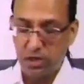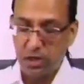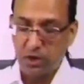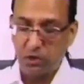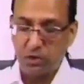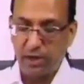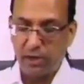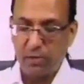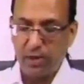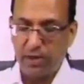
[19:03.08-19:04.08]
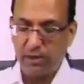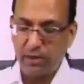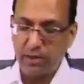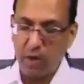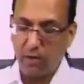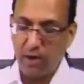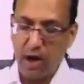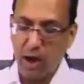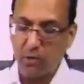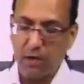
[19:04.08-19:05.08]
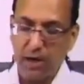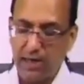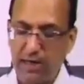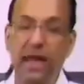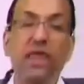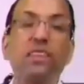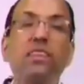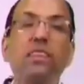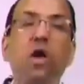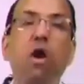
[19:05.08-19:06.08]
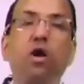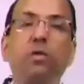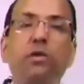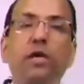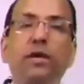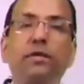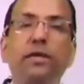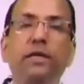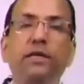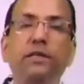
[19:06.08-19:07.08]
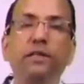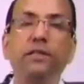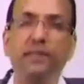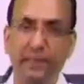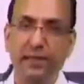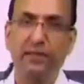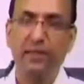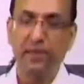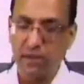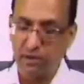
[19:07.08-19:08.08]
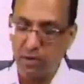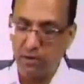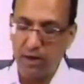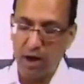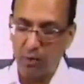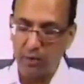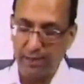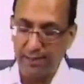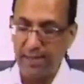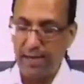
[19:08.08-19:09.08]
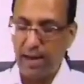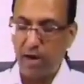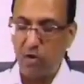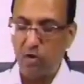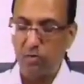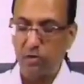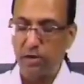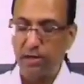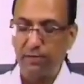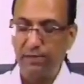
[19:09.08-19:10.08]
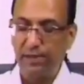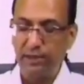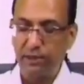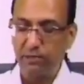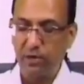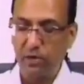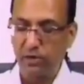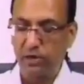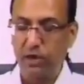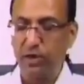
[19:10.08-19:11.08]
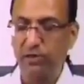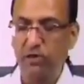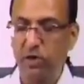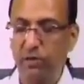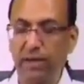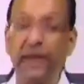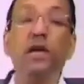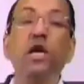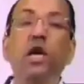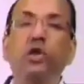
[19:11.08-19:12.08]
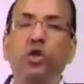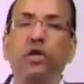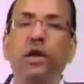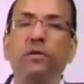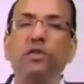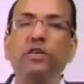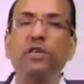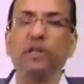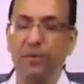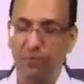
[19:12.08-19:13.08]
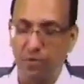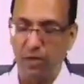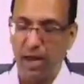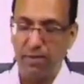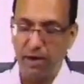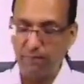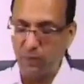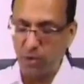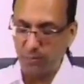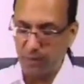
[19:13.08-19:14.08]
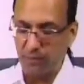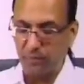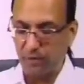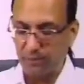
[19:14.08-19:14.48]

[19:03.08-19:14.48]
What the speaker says: So that is why there is a down and out eye in oculomotor nerve lesion. Yes, there is a down and out eye in oculomotor nerve lesion because third nerve is not working. So nerve number 6 and 4 have become more powerful.